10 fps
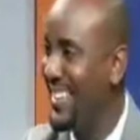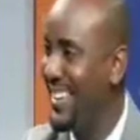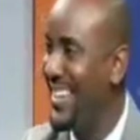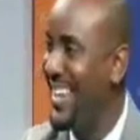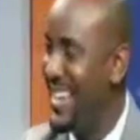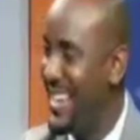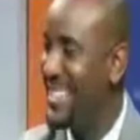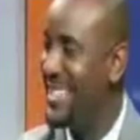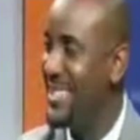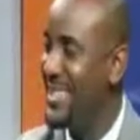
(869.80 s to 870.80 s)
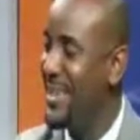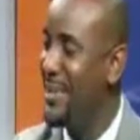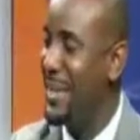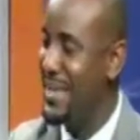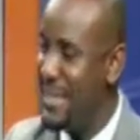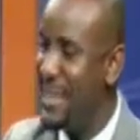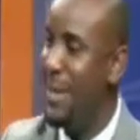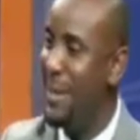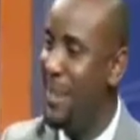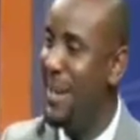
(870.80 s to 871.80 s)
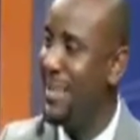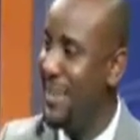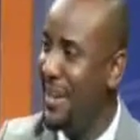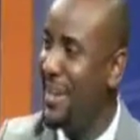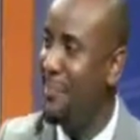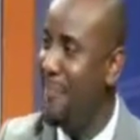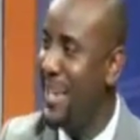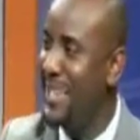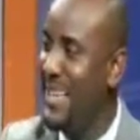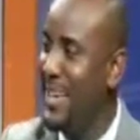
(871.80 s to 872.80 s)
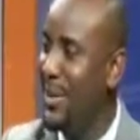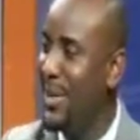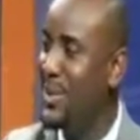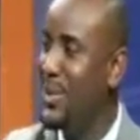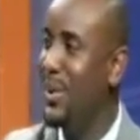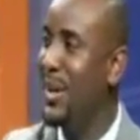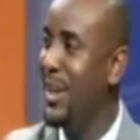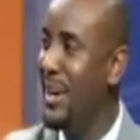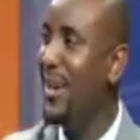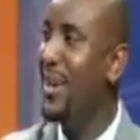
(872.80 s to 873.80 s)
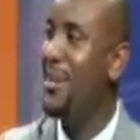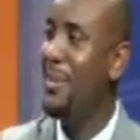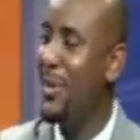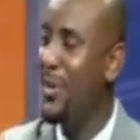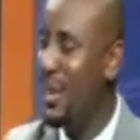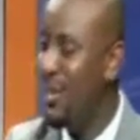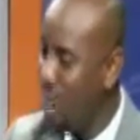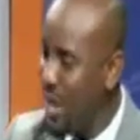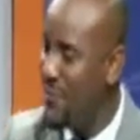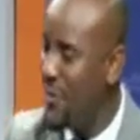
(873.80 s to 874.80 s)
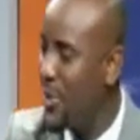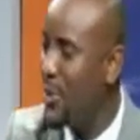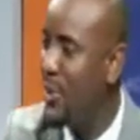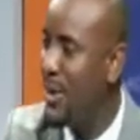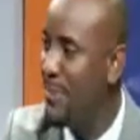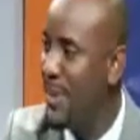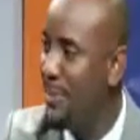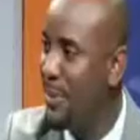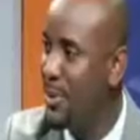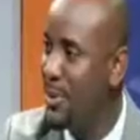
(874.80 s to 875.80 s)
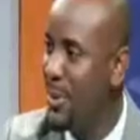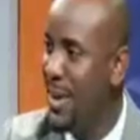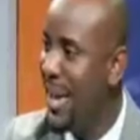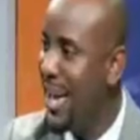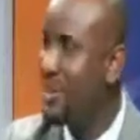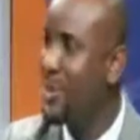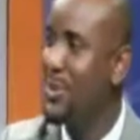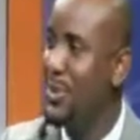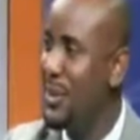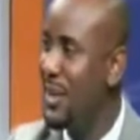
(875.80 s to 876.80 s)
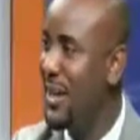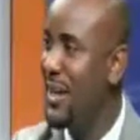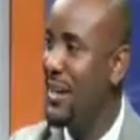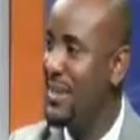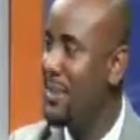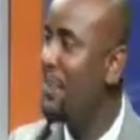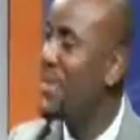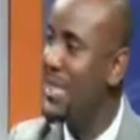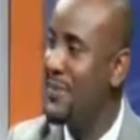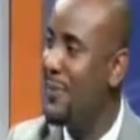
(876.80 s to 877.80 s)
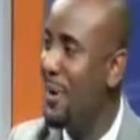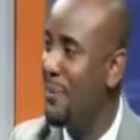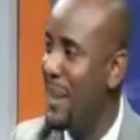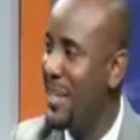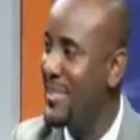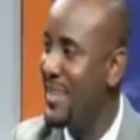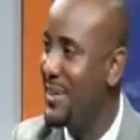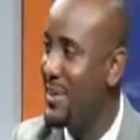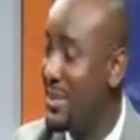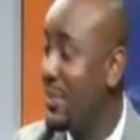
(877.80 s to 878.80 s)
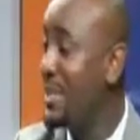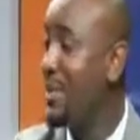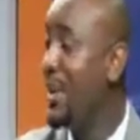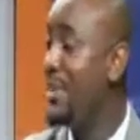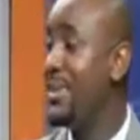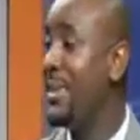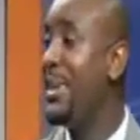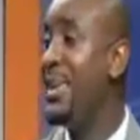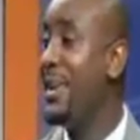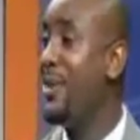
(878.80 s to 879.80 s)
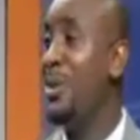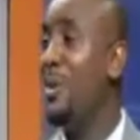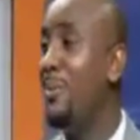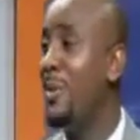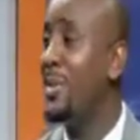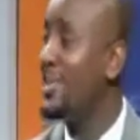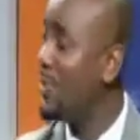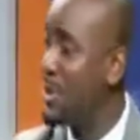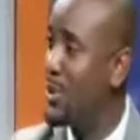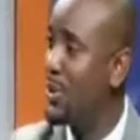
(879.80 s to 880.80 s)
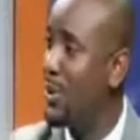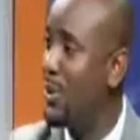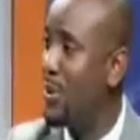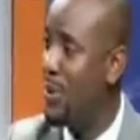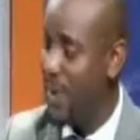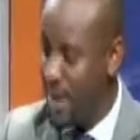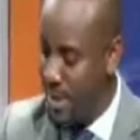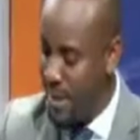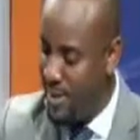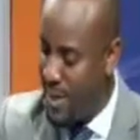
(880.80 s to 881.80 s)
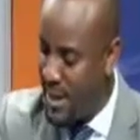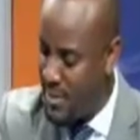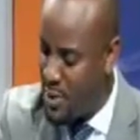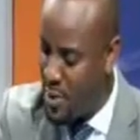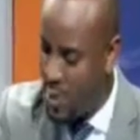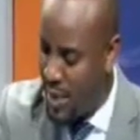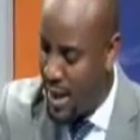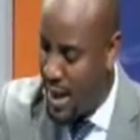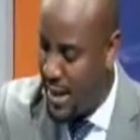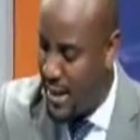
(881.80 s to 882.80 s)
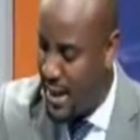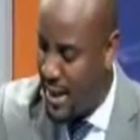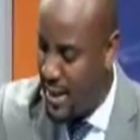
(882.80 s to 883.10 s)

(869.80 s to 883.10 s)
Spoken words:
that yes, my team, my bank, the Ghanaian banks are going to really weave through and be able to outdo some of these foreign banks that you see. Reason why you say the conglomerates, we should not worry. But let me come to another